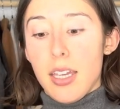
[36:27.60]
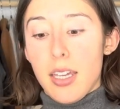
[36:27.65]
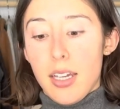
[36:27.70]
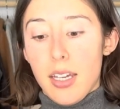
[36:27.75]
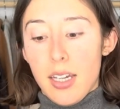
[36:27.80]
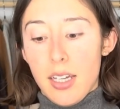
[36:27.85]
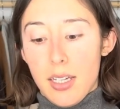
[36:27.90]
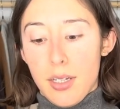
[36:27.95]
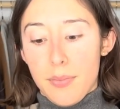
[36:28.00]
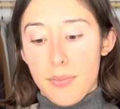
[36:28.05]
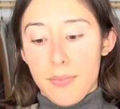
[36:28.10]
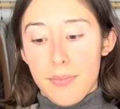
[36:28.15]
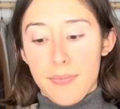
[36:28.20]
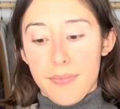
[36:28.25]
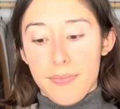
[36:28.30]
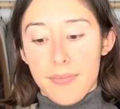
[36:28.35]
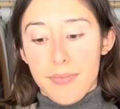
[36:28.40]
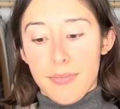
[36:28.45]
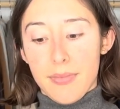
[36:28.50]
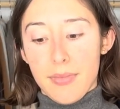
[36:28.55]

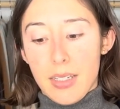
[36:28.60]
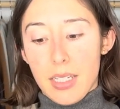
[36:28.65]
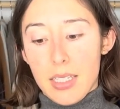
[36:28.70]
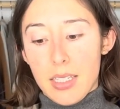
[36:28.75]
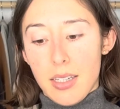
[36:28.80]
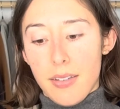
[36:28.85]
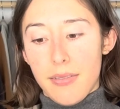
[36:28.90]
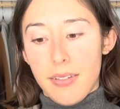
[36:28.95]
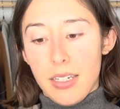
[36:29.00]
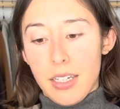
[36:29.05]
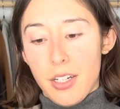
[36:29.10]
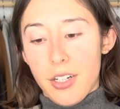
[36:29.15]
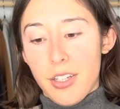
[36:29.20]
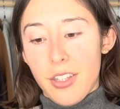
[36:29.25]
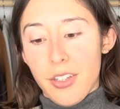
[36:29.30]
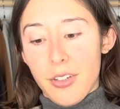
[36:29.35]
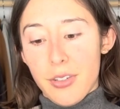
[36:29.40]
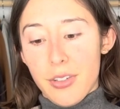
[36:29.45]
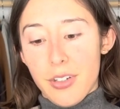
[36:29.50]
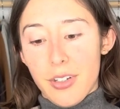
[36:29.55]
because I figured
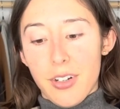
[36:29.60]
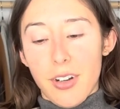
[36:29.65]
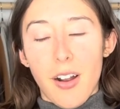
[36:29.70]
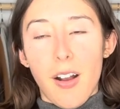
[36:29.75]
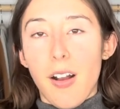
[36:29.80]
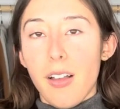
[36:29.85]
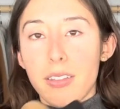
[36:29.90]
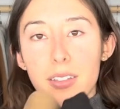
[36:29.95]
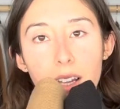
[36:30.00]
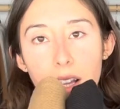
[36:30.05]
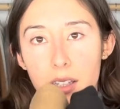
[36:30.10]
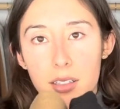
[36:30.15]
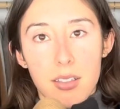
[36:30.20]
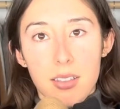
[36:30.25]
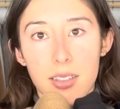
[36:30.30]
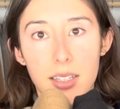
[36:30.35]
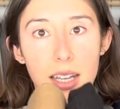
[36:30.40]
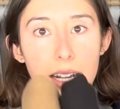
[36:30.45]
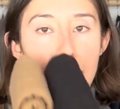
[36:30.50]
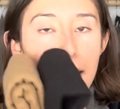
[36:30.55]
those are all the
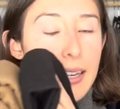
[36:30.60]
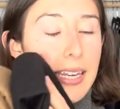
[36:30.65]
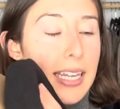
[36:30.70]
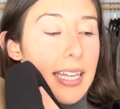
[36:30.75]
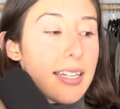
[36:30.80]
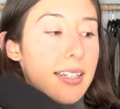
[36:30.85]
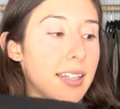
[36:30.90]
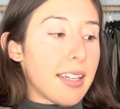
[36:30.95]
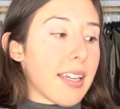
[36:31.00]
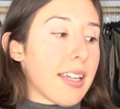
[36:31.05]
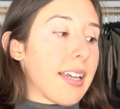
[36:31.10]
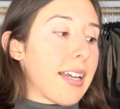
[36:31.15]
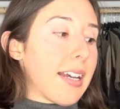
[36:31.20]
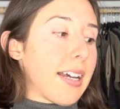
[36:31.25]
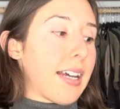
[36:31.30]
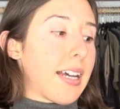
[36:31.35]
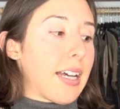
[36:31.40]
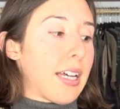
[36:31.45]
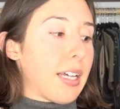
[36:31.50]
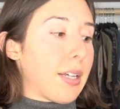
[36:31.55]
colors that I need.
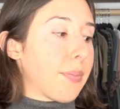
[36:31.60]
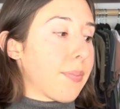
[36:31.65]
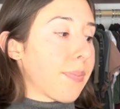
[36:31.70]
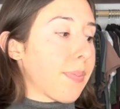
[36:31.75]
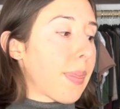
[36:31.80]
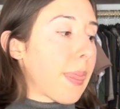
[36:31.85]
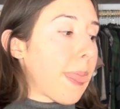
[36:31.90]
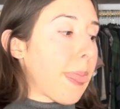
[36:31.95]
And